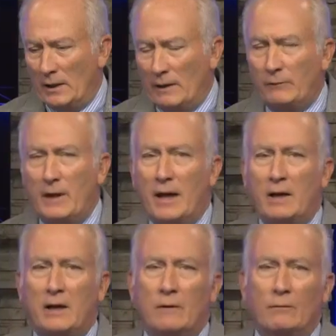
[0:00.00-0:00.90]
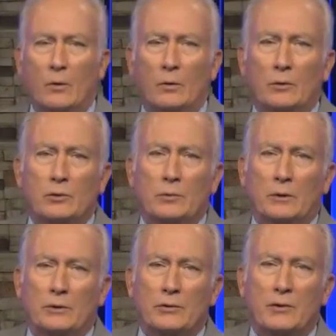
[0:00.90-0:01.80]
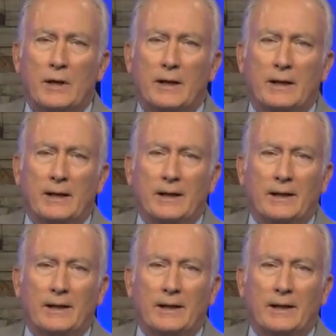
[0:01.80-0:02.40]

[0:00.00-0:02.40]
Love County voters will decide